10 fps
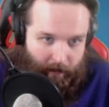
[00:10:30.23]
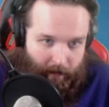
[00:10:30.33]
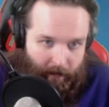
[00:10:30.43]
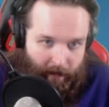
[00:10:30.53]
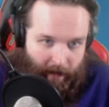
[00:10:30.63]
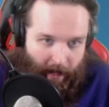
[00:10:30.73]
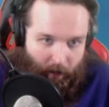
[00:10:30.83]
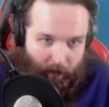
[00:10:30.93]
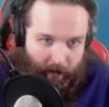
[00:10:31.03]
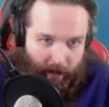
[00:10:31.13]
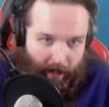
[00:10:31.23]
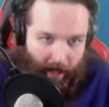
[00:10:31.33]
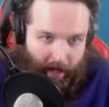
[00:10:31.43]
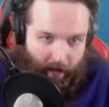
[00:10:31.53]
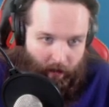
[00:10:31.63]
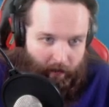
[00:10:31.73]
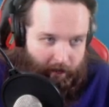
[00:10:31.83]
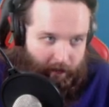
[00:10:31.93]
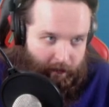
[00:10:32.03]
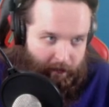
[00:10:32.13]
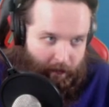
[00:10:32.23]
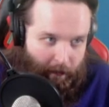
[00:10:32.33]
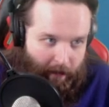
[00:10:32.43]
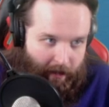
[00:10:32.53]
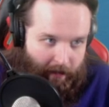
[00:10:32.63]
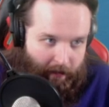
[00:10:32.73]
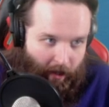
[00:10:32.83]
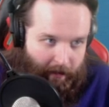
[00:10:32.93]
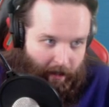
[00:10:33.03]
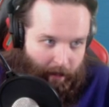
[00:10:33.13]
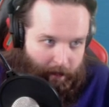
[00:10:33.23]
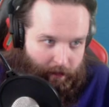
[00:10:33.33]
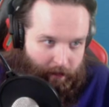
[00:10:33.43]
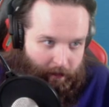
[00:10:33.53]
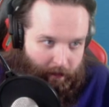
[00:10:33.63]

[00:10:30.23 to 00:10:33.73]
Because they can't really kite from uh, dot damage